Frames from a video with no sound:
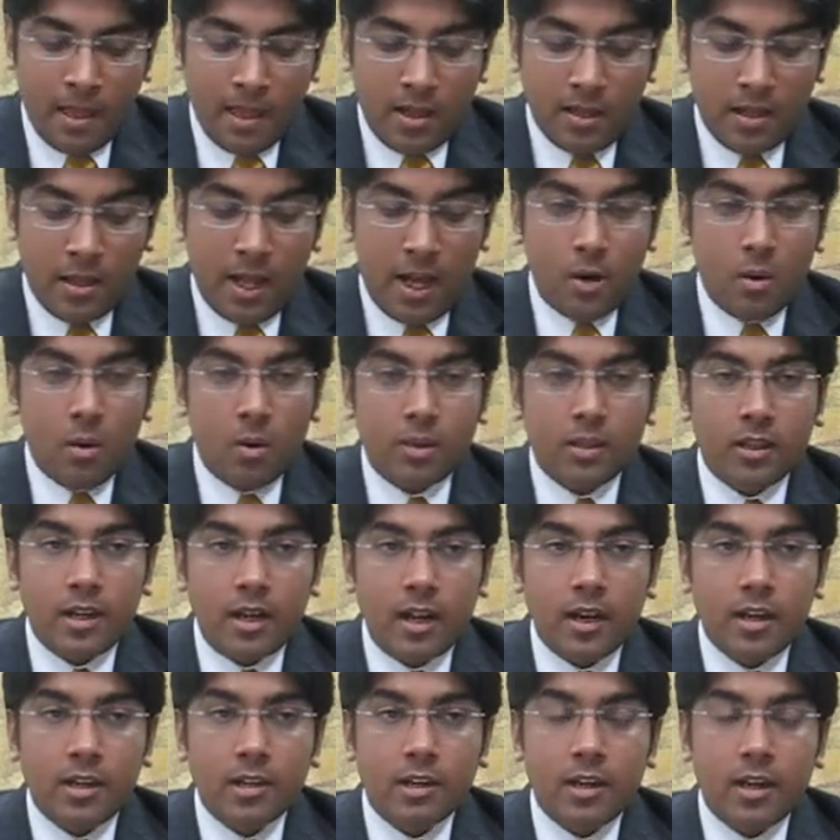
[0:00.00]
Now,
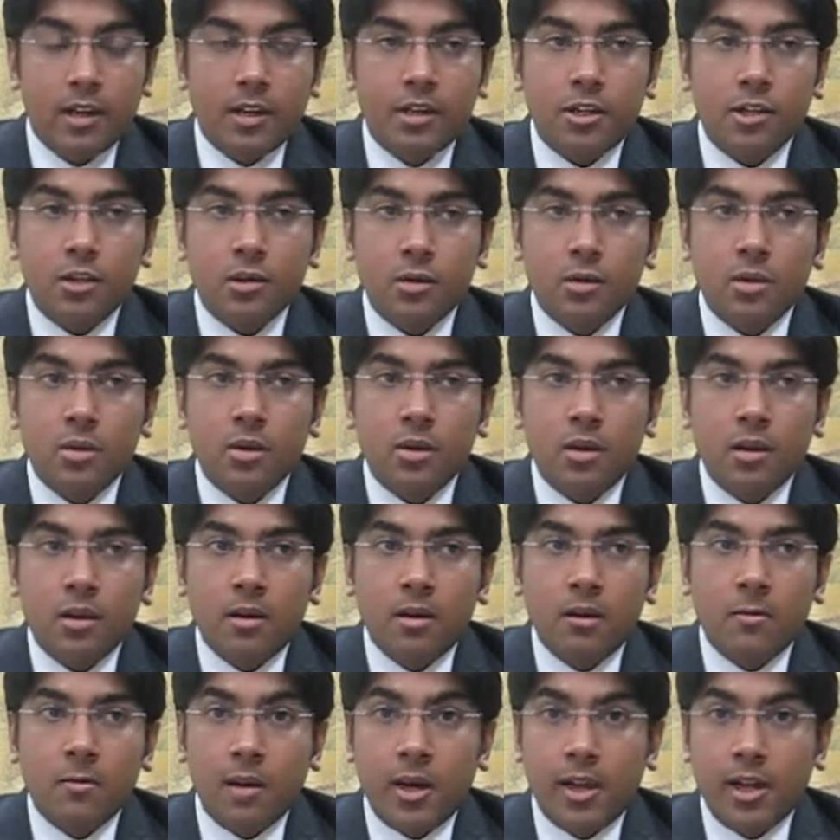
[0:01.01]
there are two
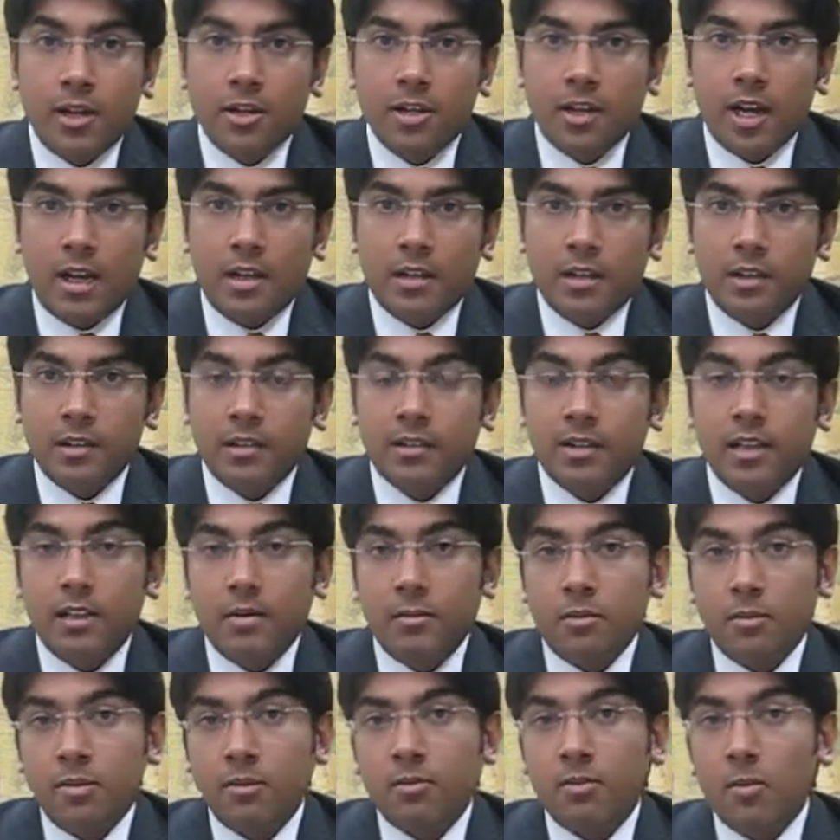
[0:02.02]
main challenges
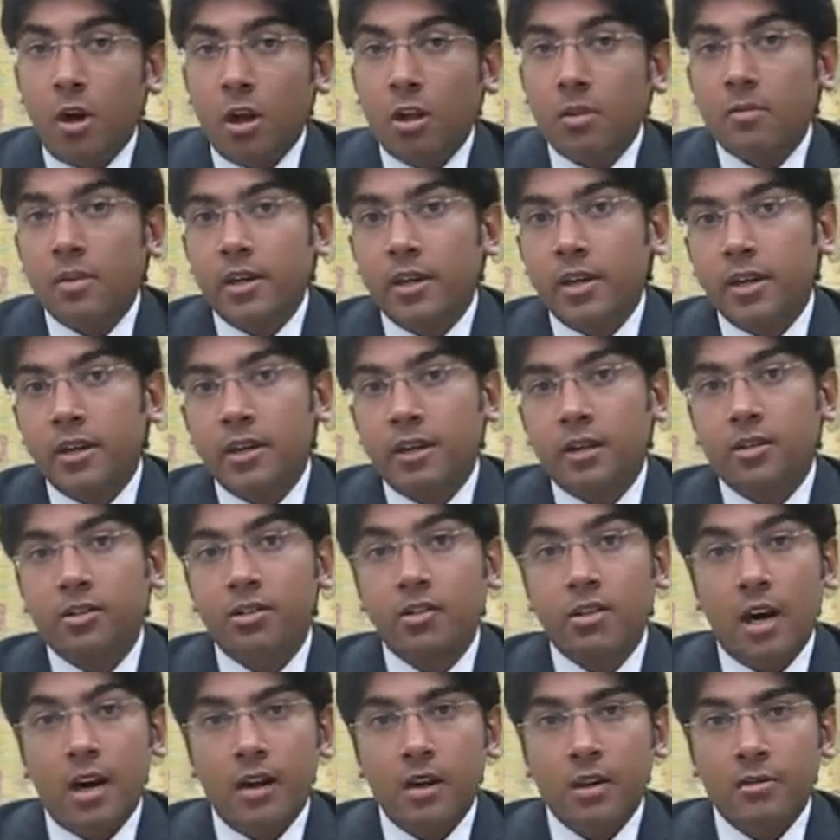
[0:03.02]
that small budding
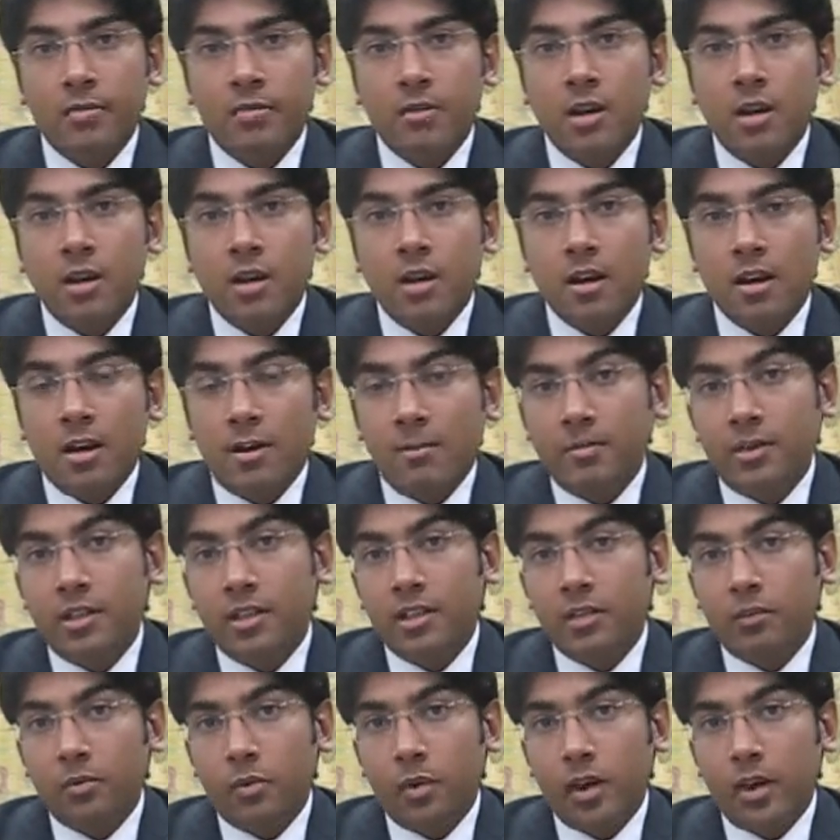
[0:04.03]
startup
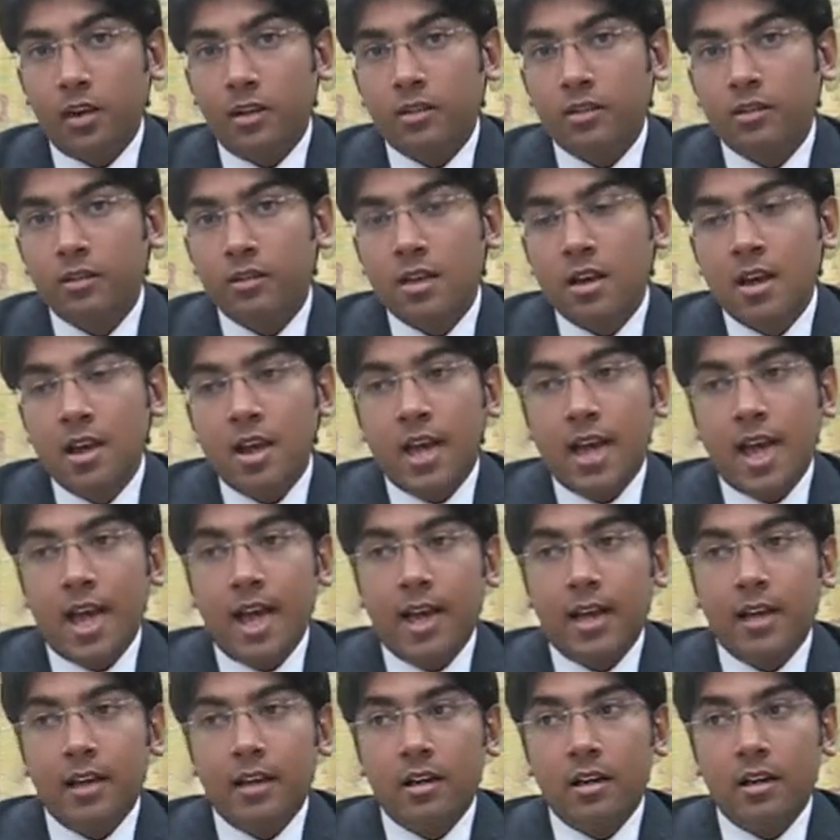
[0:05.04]
companies face,
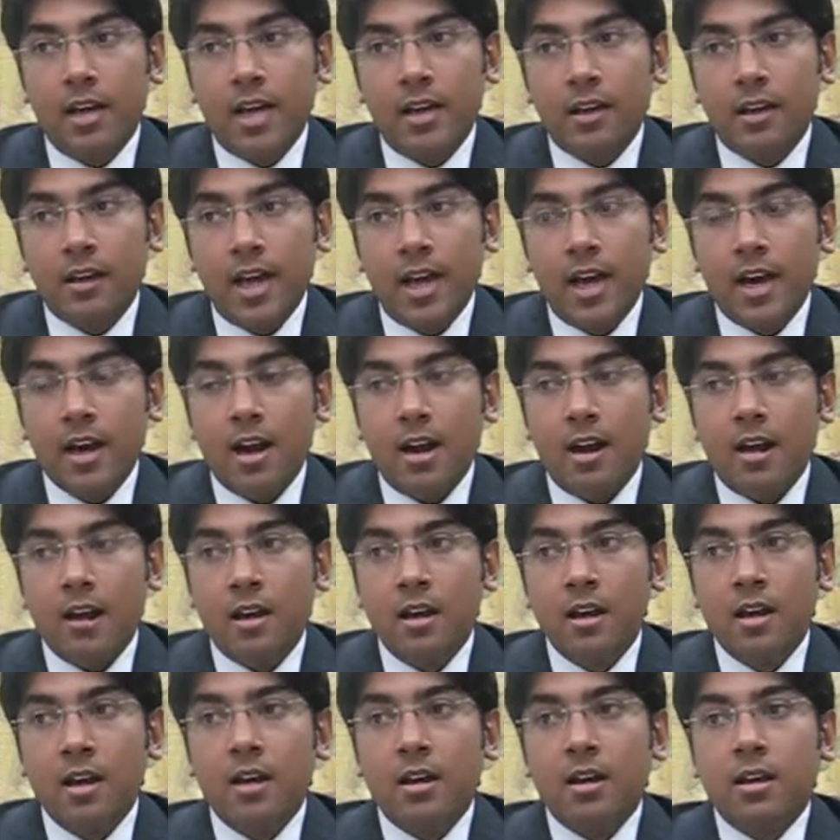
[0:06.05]
and that are